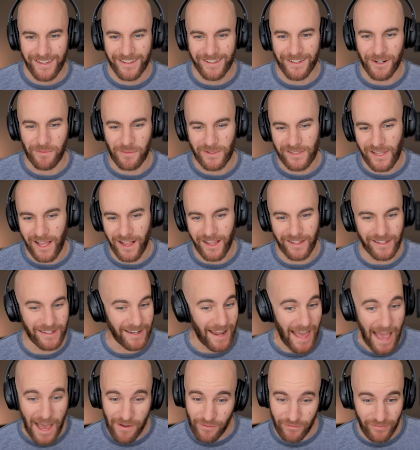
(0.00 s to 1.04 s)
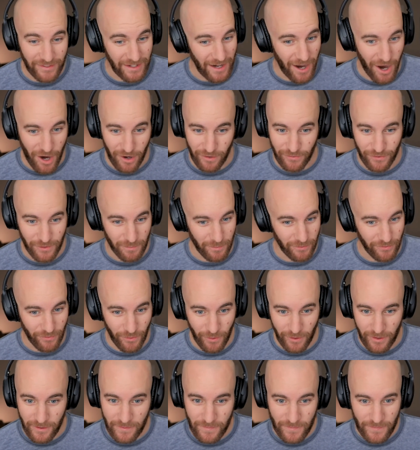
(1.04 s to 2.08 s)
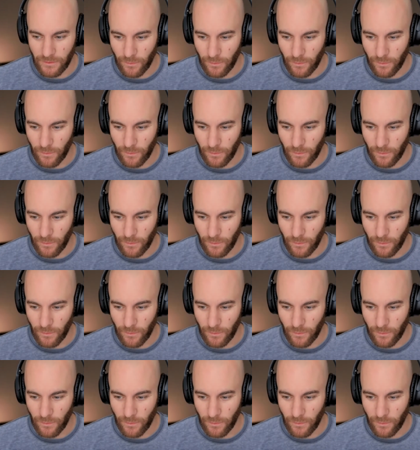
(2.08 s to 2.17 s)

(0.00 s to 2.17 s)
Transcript: Mozilla didn't have a videographer before.